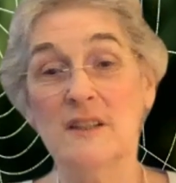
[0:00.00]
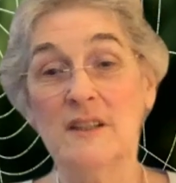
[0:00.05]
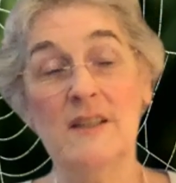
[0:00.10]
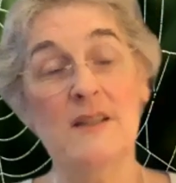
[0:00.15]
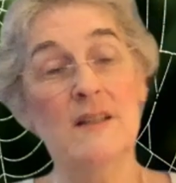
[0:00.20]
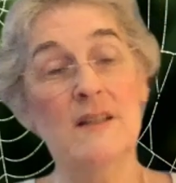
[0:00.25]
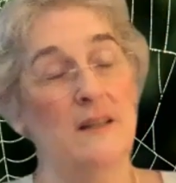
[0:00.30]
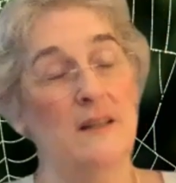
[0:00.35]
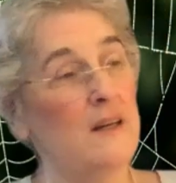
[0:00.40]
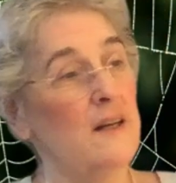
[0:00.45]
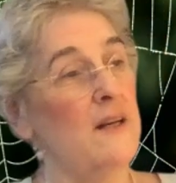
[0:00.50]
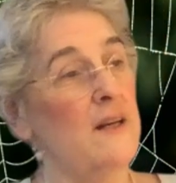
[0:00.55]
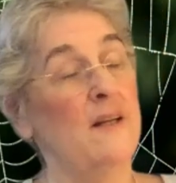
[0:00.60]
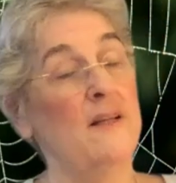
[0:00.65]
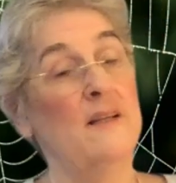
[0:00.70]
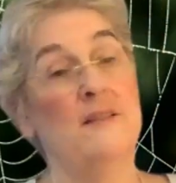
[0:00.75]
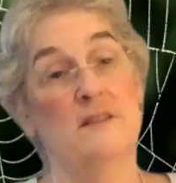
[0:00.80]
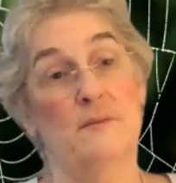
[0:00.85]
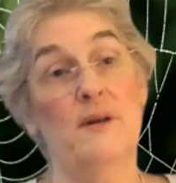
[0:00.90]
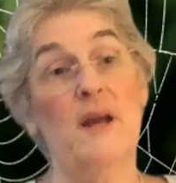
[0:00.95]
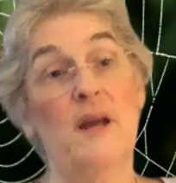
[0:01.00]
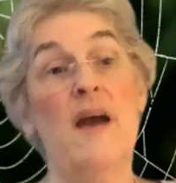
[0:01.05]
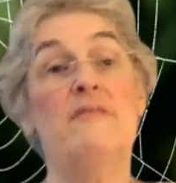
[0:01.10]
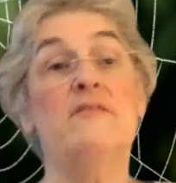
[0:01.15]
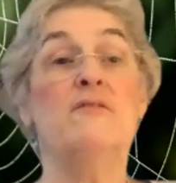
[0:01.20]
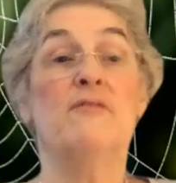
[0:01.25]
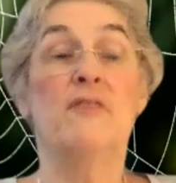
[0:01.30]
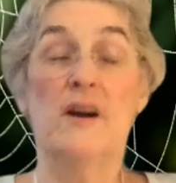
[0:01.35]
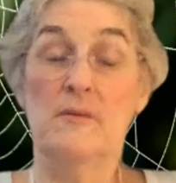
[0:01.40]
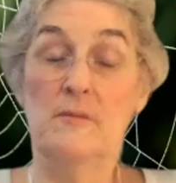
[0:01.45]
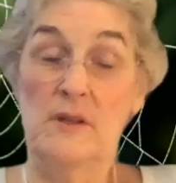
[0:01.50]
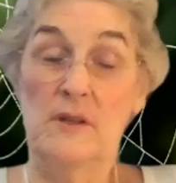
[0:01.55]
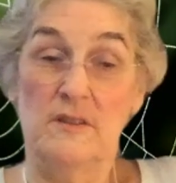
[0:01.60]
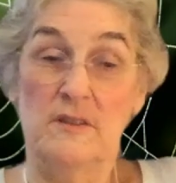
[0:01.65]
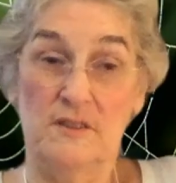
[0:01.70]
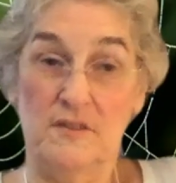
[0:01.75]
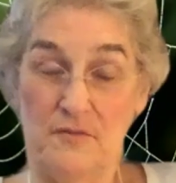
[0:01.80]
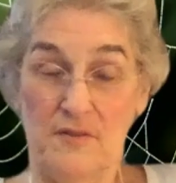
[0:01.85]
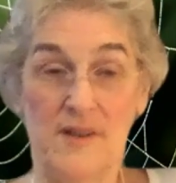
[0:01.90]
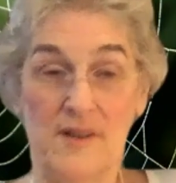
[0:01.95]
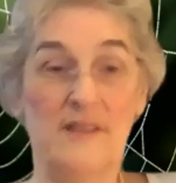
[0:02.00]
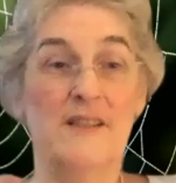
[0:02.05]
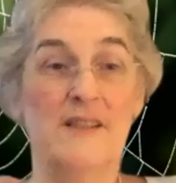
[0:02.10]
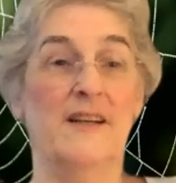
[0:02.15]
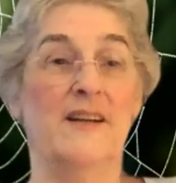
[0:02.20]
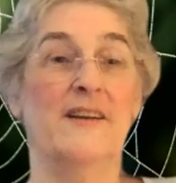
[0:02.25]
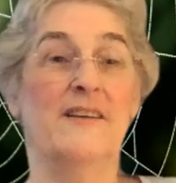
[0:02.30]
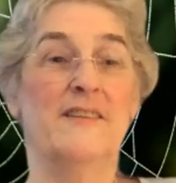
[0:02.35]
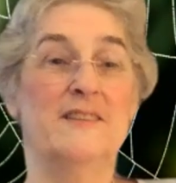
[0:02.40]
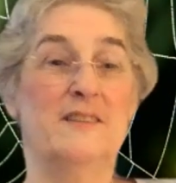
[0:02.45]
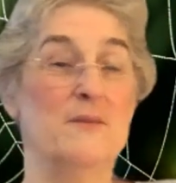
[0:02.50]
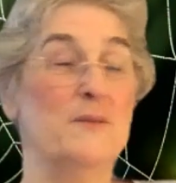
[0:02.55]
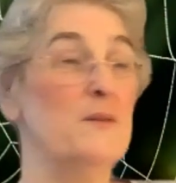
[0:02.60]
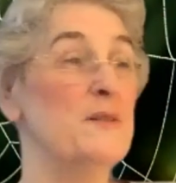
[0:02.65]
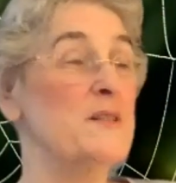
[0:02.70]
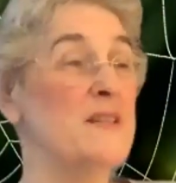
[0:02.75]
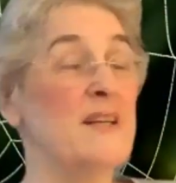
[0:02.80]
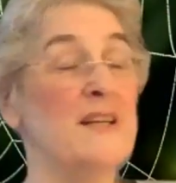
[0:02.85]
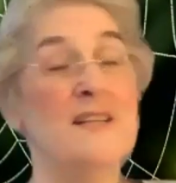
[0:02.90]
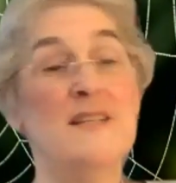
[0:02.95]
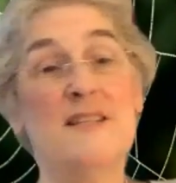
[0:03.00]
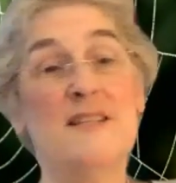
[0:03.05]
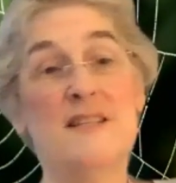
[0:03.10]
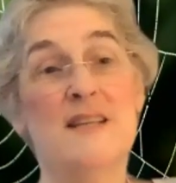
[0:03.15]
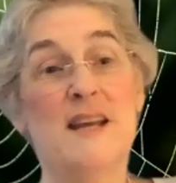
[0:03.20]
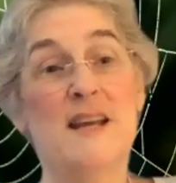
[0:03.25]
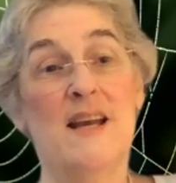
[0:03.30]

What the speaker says: So we have to find one who's friendlier towards us.